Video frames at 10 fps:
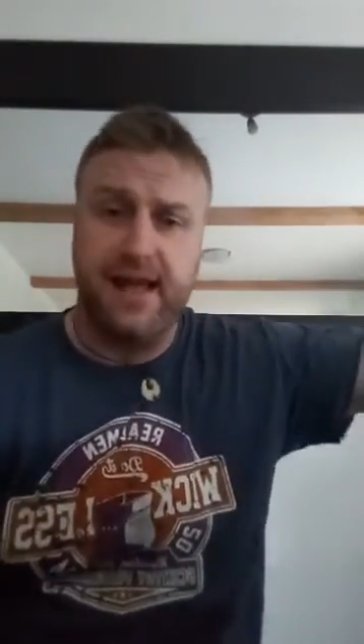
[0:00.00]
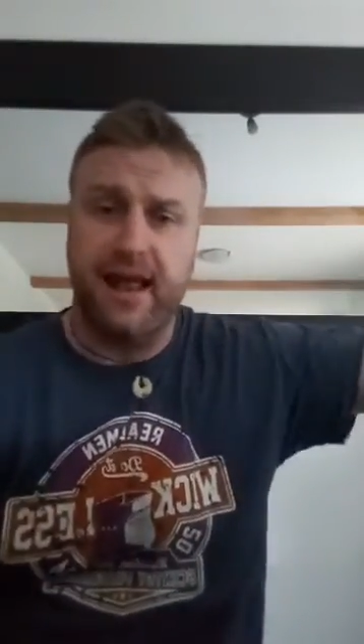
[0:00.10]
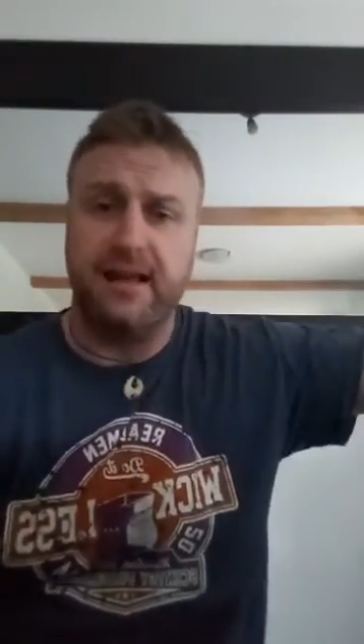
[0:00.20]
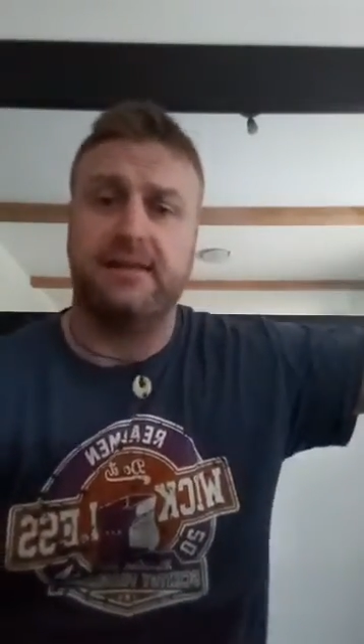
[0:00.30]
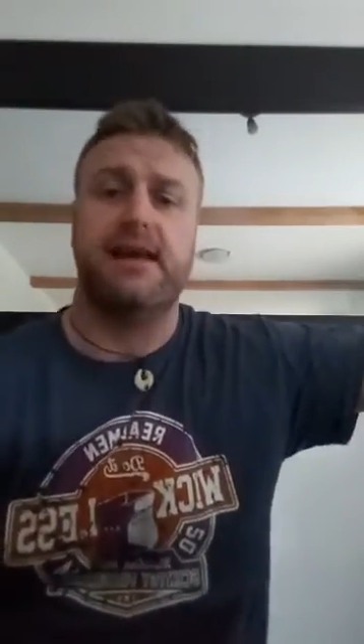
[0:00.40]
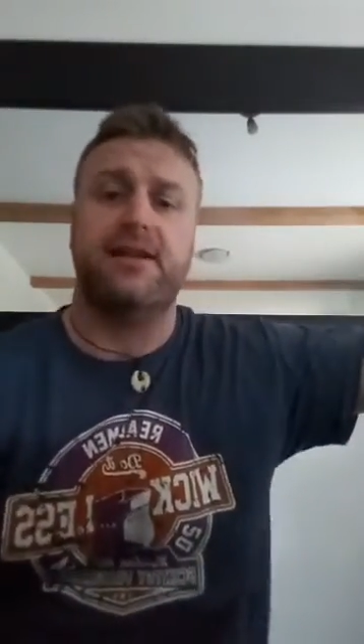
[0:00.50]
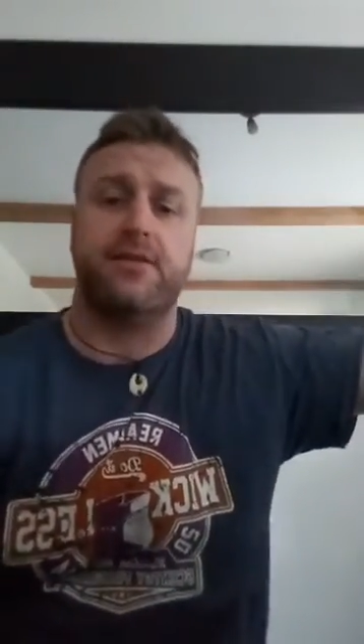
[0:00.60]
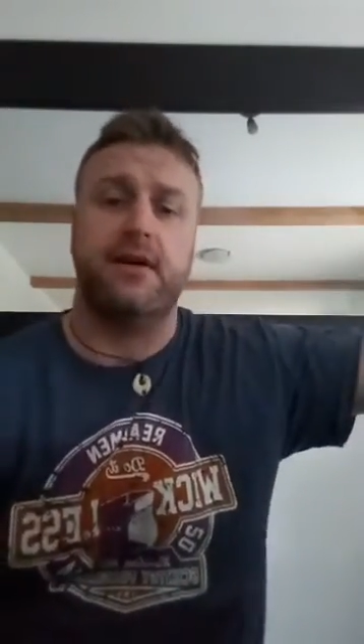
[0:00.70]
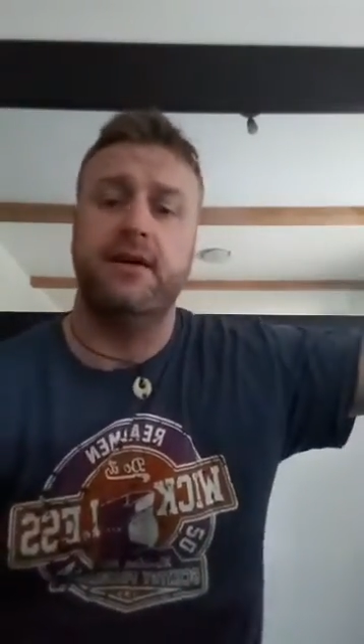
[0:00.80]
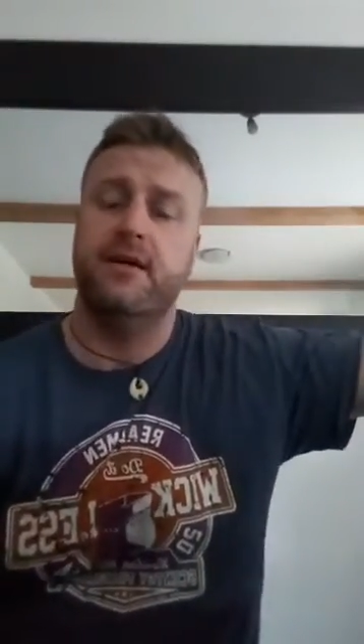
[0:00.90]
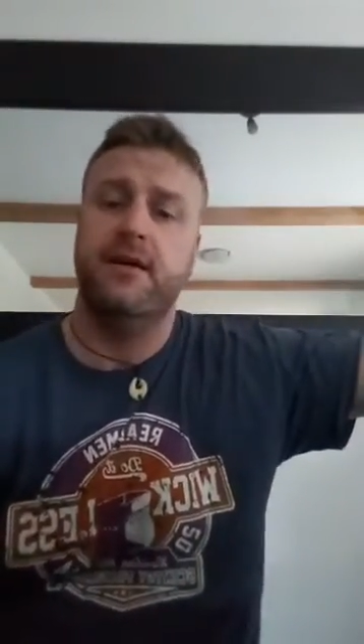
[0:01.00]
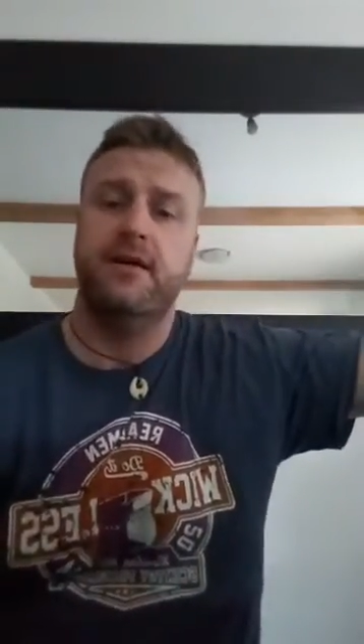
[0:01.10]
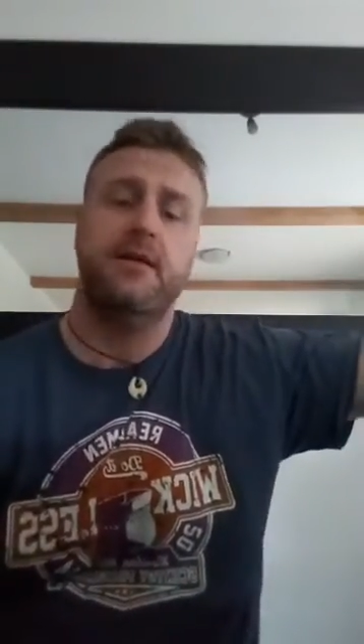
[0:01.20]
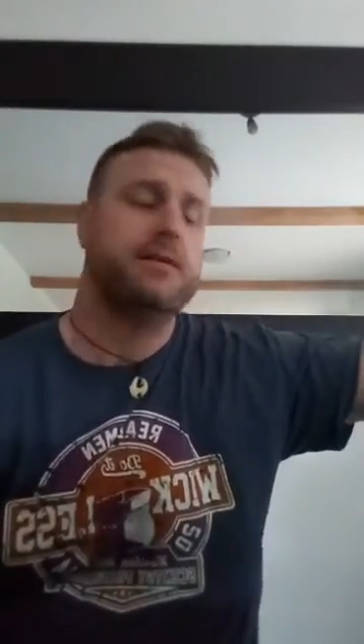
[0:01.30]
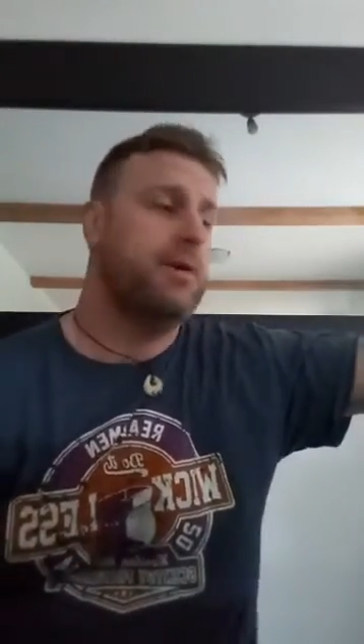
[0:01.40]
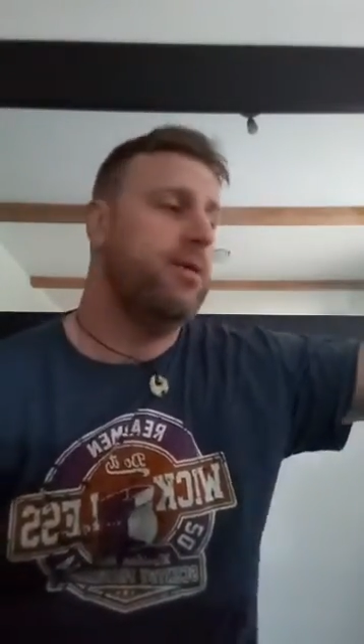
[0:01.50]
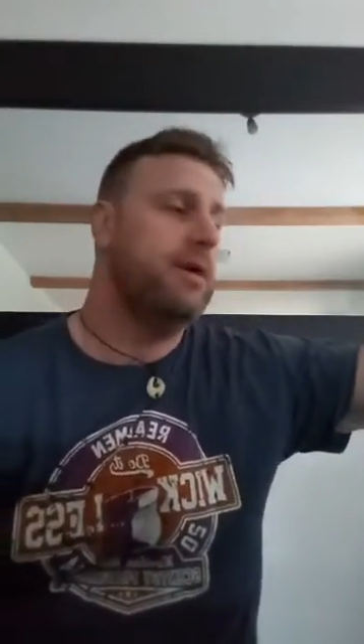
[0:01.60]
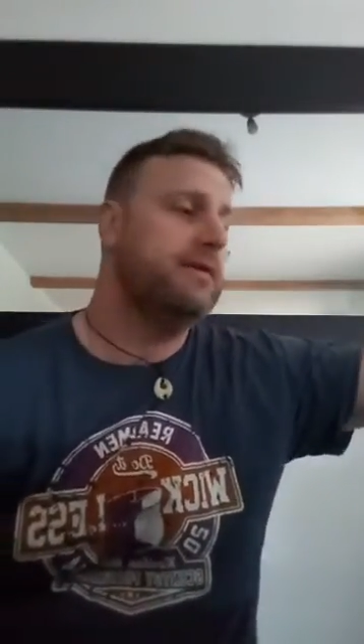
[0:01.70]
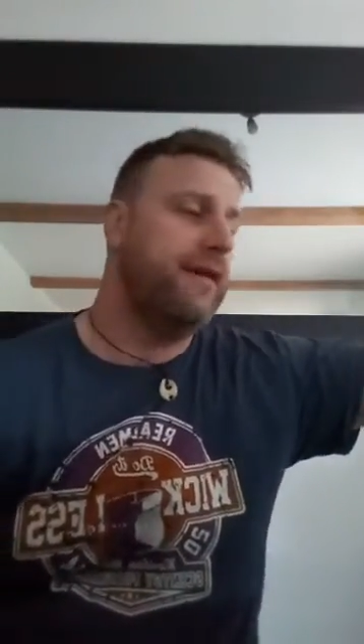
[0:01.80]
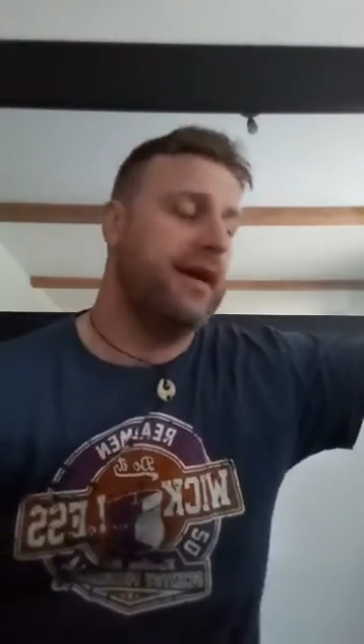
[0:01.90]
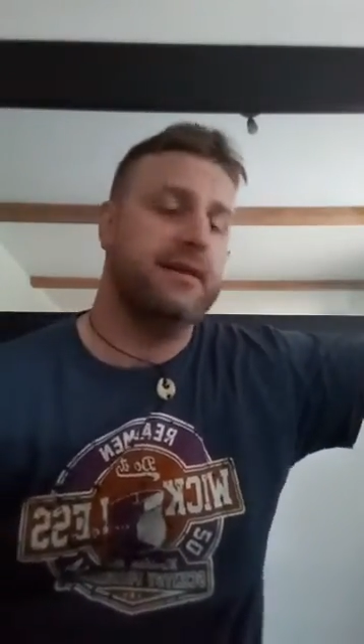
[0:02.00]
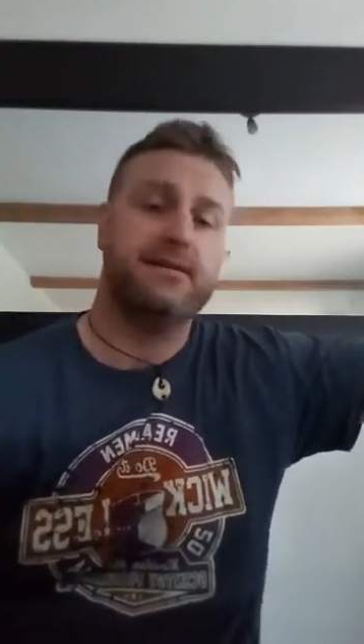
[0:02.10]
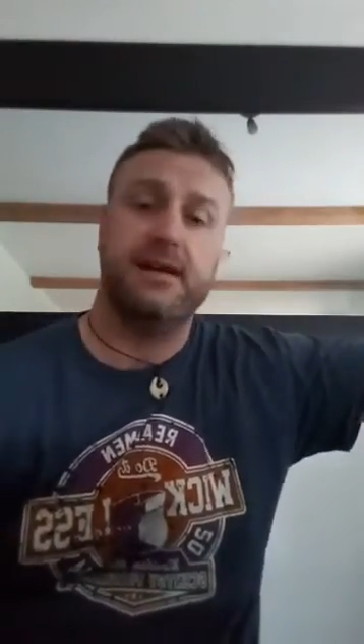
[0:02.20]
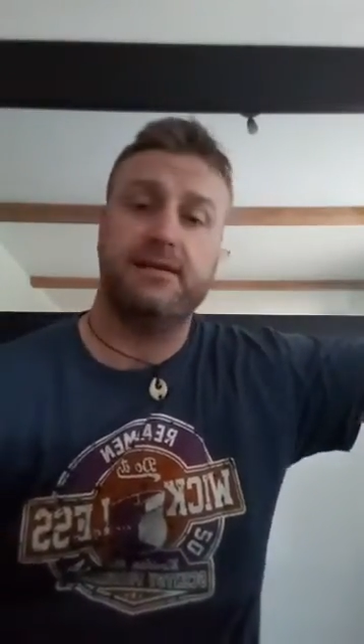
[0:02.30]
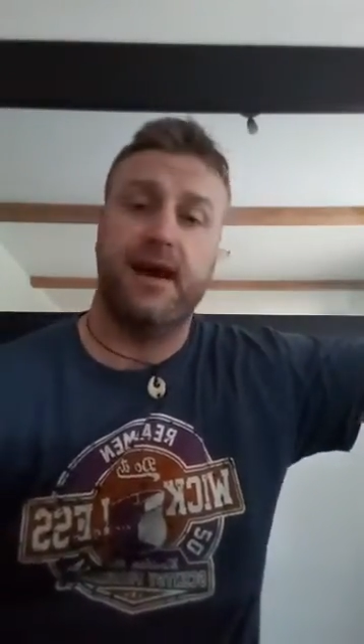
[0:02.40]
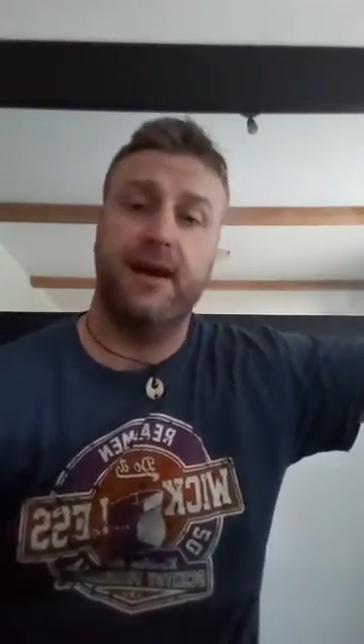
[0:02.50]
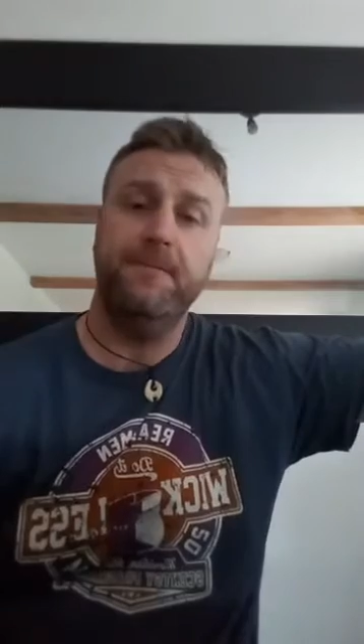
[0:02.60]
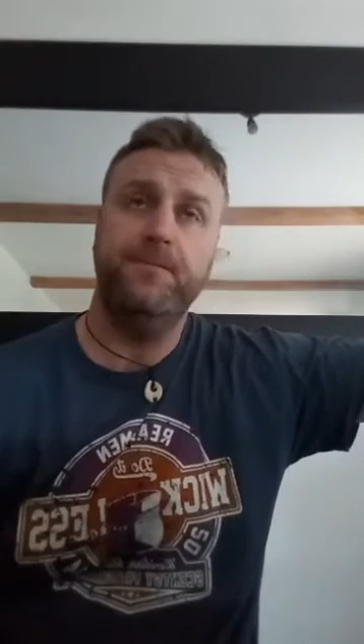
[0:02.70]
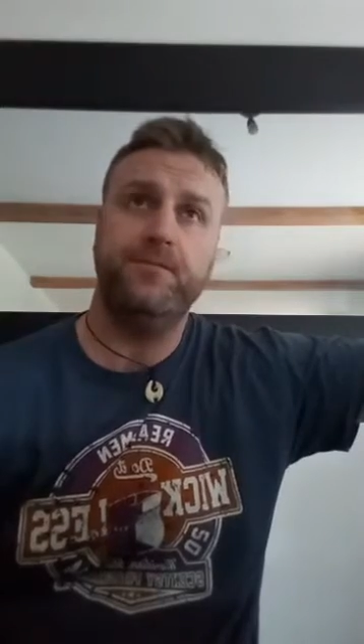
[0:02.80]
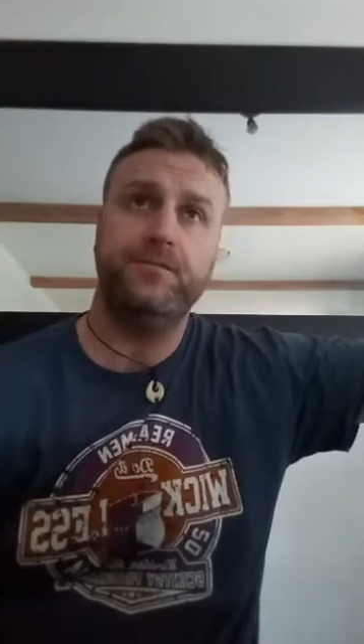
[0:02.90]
Alexandra. So we went to Vegas that time,